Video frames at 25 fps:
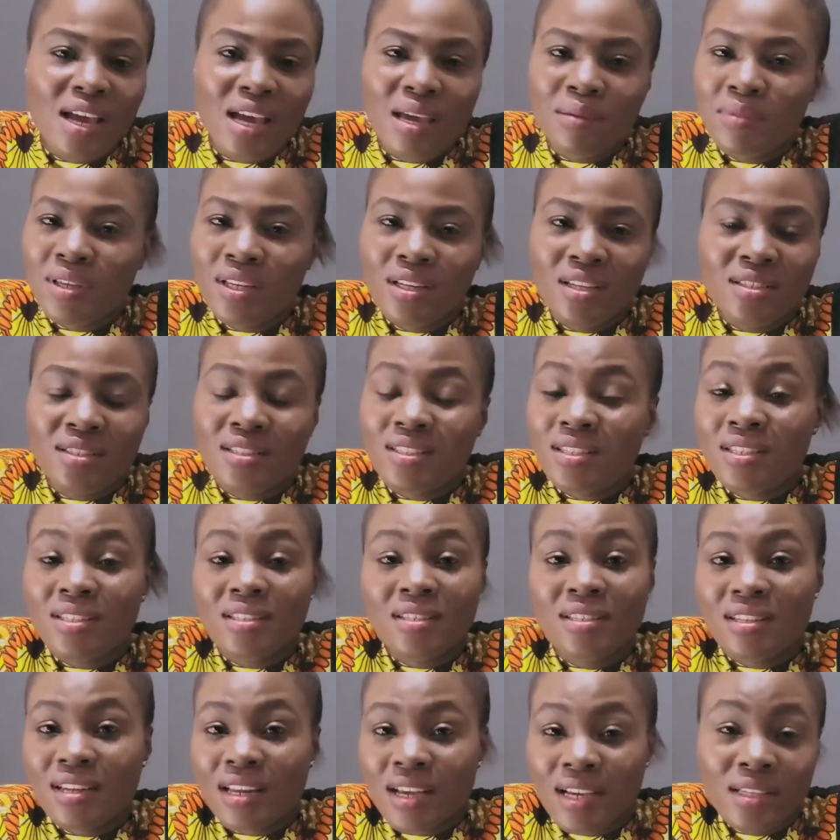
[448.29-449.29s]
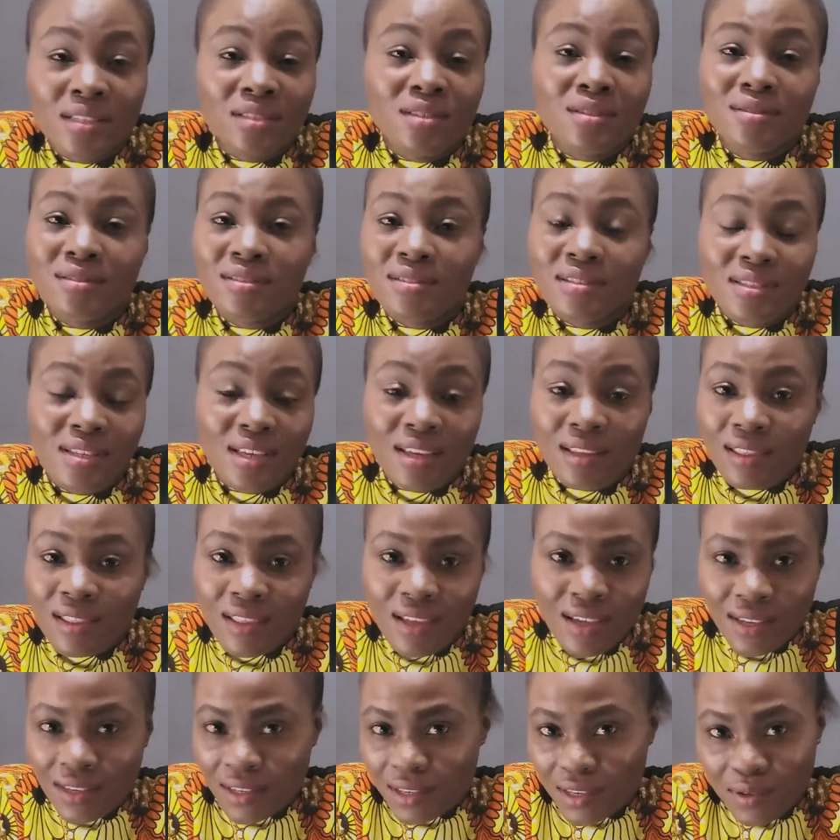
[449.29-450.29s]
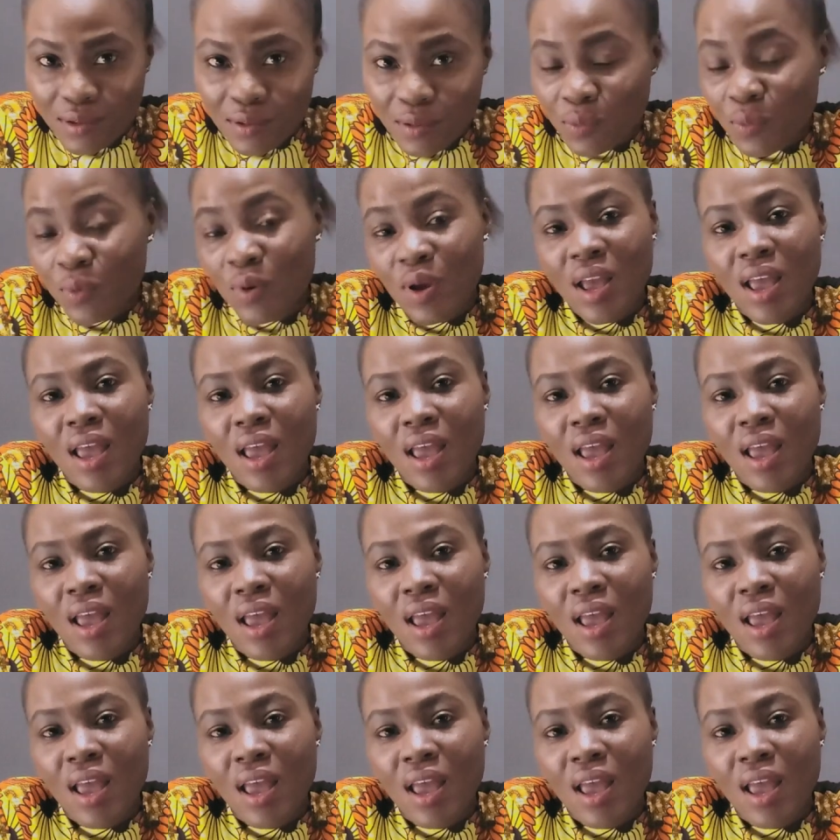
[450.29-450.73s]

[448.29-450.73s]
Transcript: I mean, it's just nice to say thank you.